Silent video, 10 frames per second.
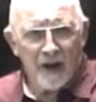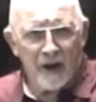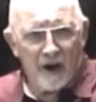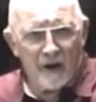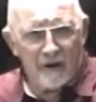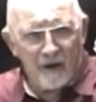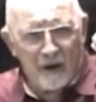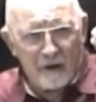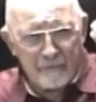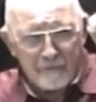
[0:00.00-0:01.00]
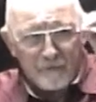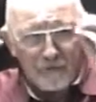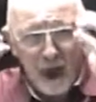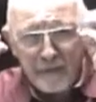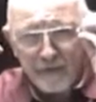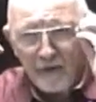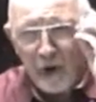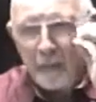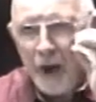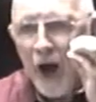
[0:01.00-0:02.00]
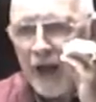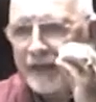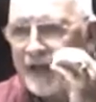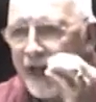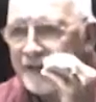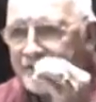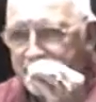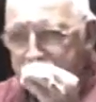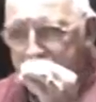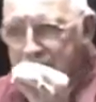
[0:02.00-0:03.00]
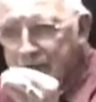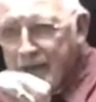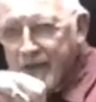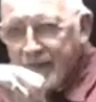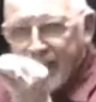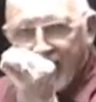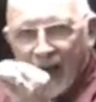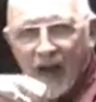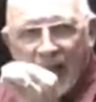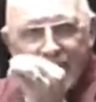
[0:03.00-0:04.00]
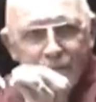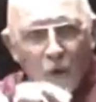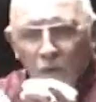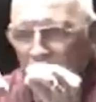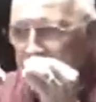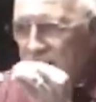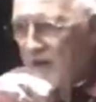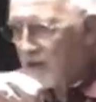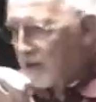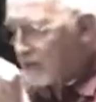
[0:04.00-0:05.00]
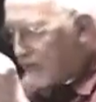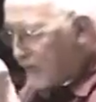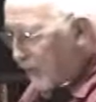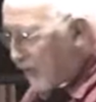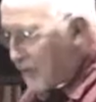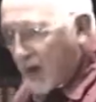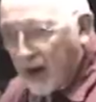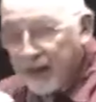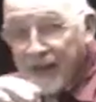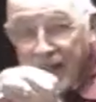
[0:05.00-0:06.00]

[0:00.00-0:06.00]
our frame of our mind has to be that I am only here to serve God,